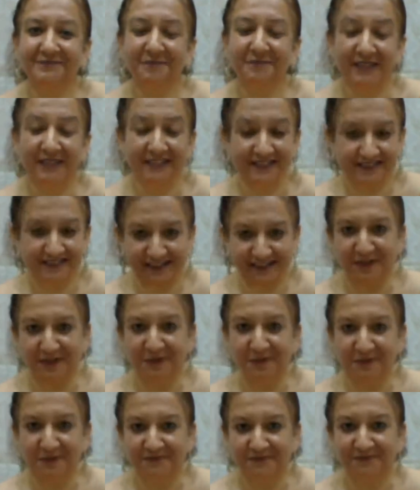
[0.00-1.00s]
please
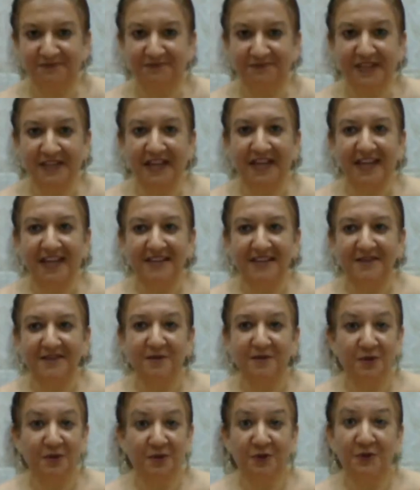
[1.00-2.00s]

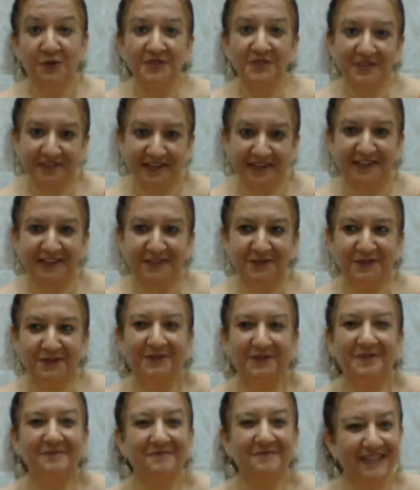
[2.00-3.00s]
don't try
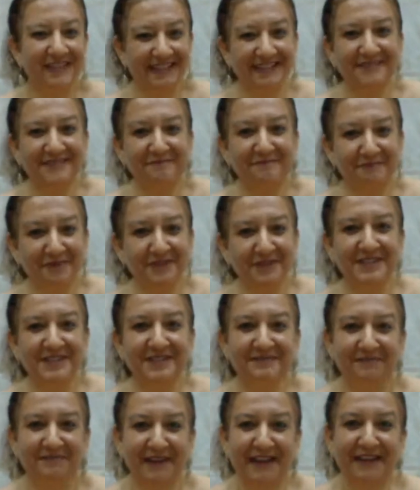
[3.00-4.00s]
to, please put
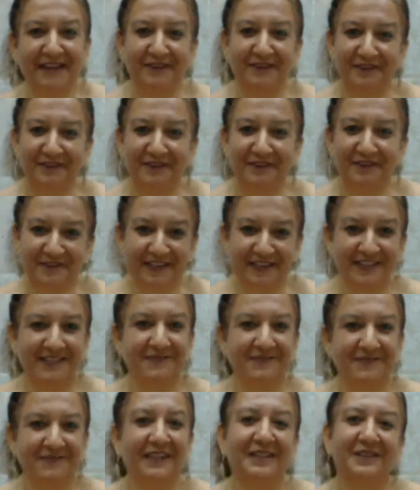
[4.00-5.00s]
a smile on
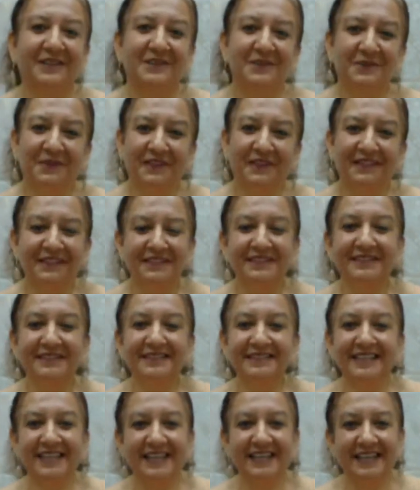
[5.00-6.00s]
your face while you're
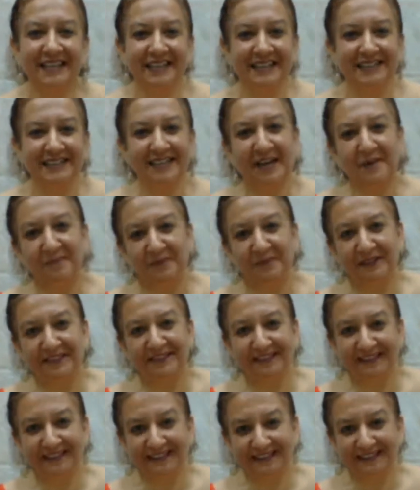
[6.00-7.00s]
doing the
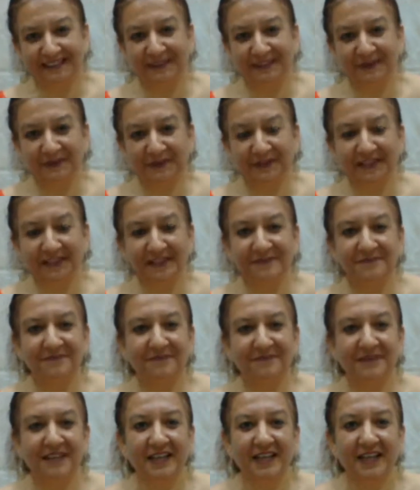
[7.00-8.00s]
tapping technique.
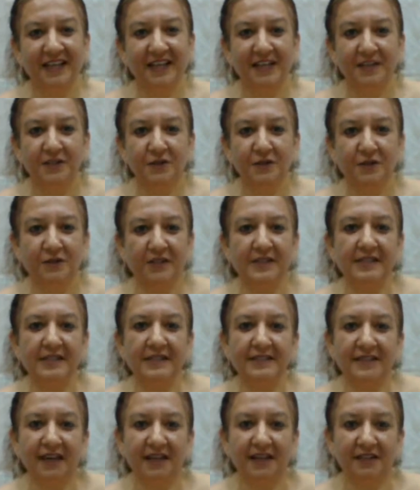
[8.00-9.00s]
Okay. So
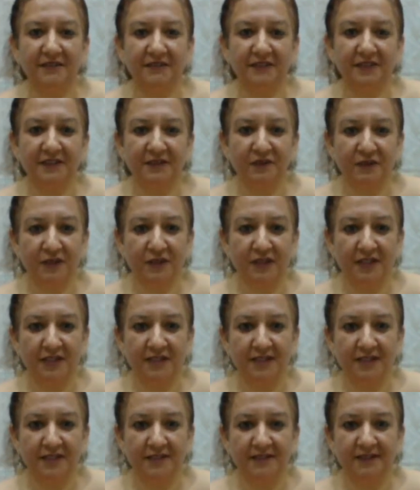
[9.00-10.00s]
we'll start with the
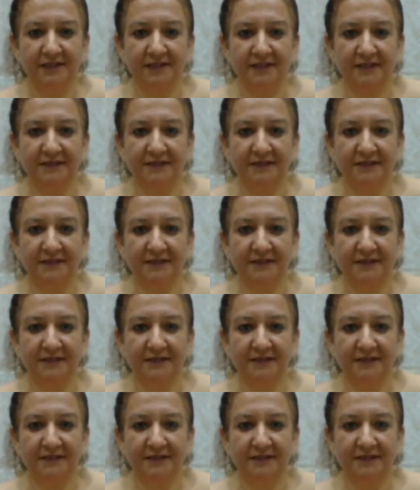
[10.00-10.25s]
first